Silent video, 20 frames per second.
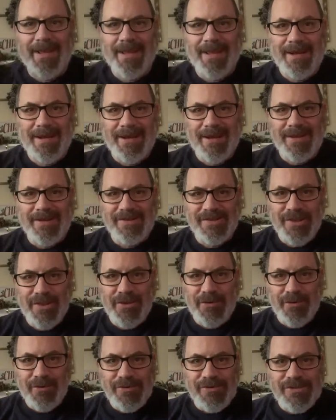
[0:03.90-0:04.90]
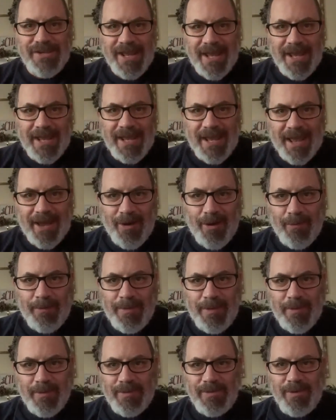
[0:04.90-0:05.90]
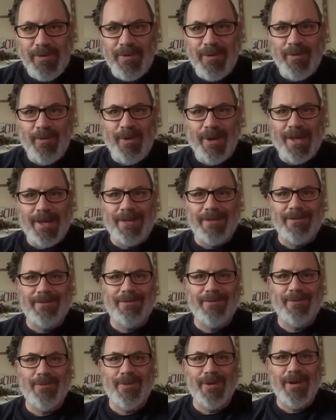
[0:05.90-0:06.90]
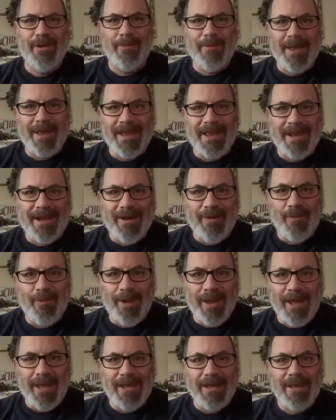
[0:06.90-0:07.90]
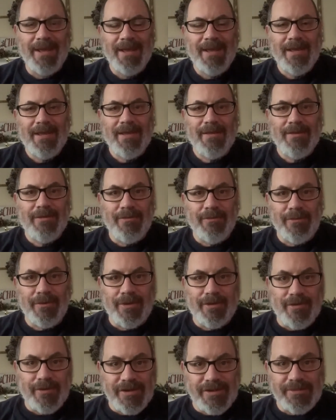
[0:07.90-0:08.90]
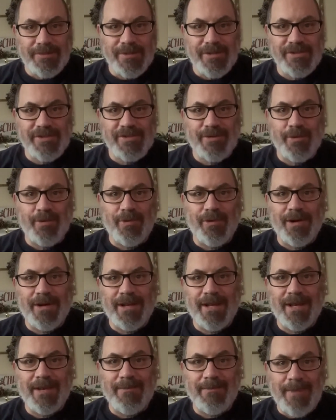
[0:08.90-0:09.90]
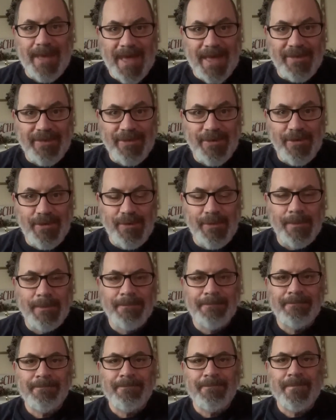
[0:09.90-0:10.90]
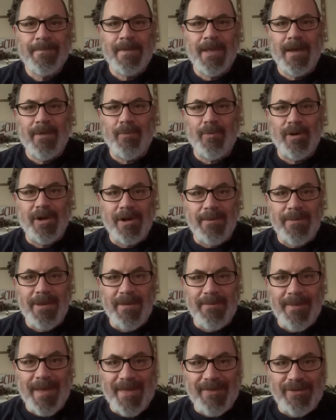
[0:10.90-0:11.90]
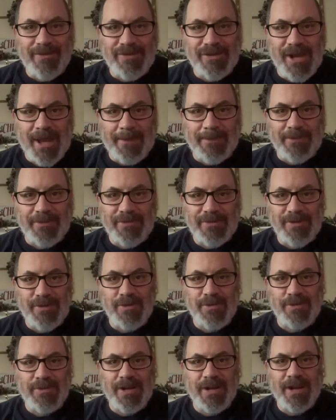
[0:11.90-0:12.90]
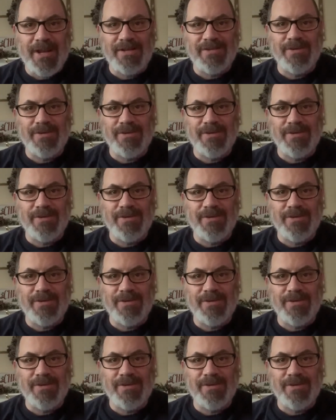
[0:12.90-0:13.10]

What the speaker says: It is Thursday. I hope you are doing well. We are making our way through the Christmas story in Matthew. We're going to be in Matthew chapter 2 today.